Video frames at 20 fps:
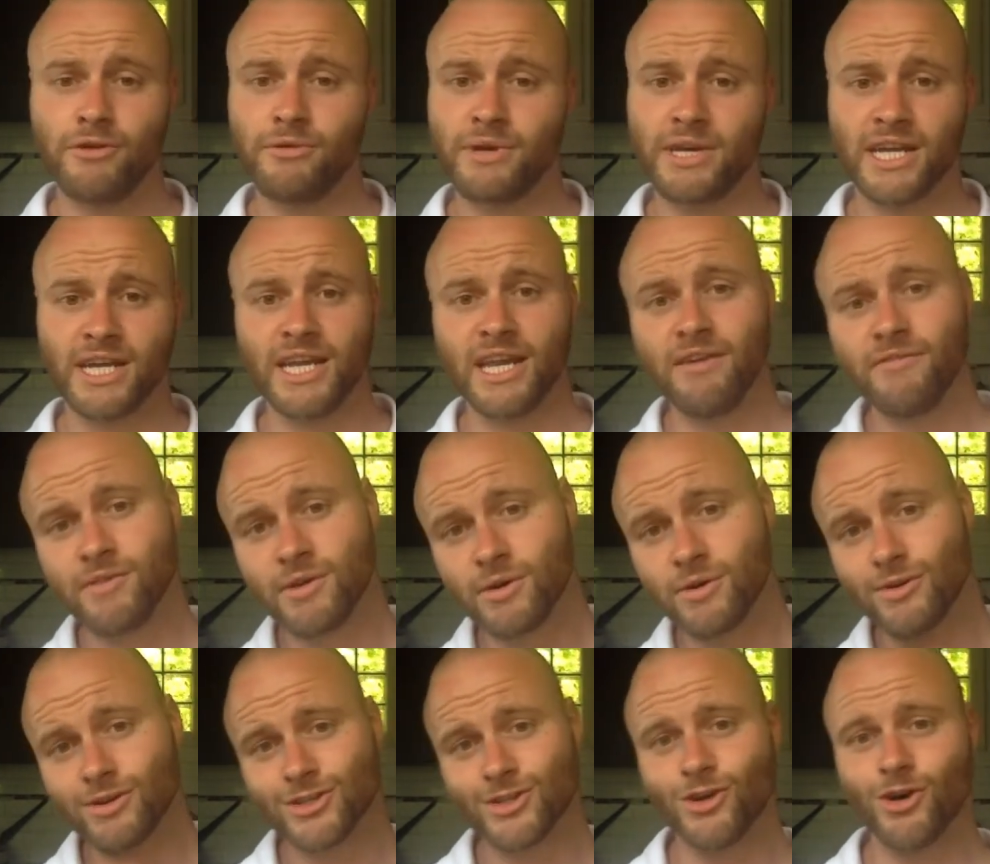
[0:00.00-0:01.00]
And it can even
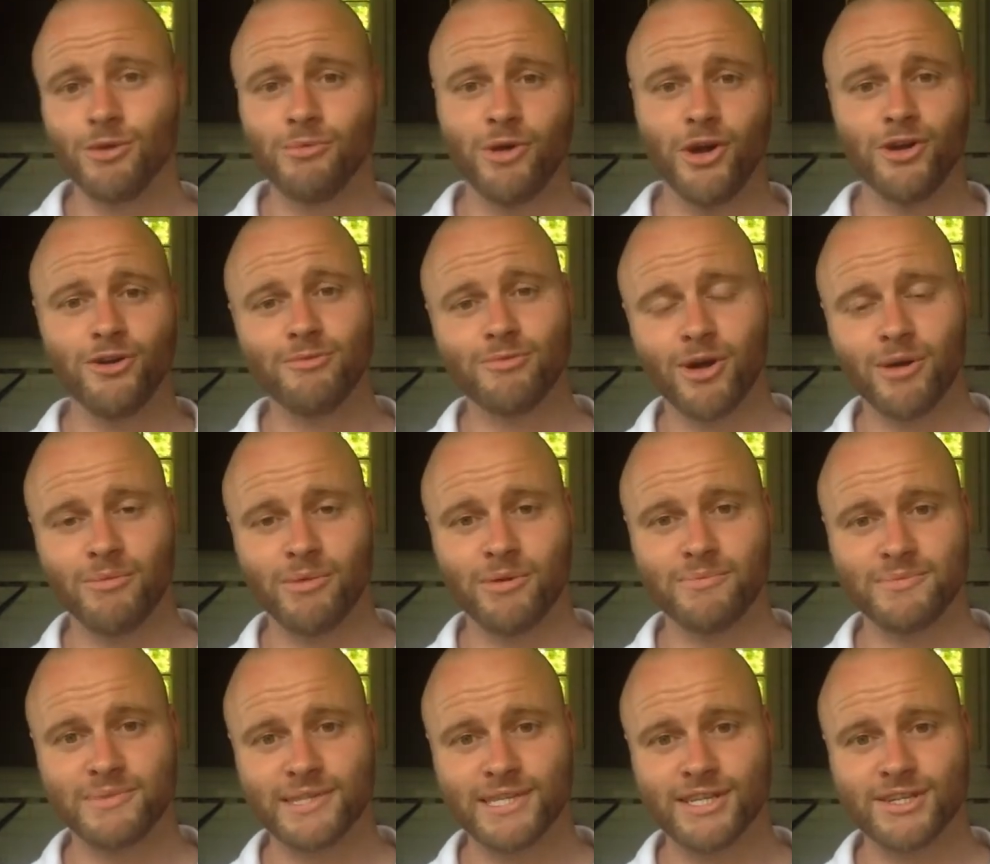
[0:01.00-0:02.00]
cause hormonal
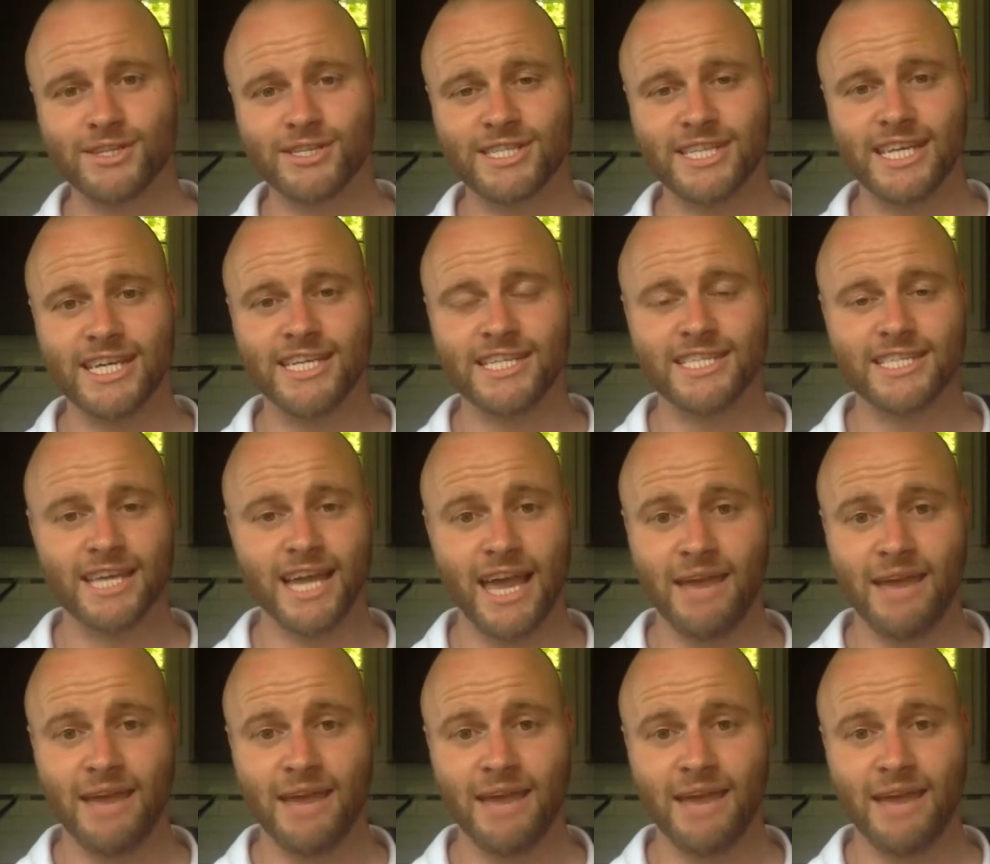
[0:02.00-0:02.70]
problems because these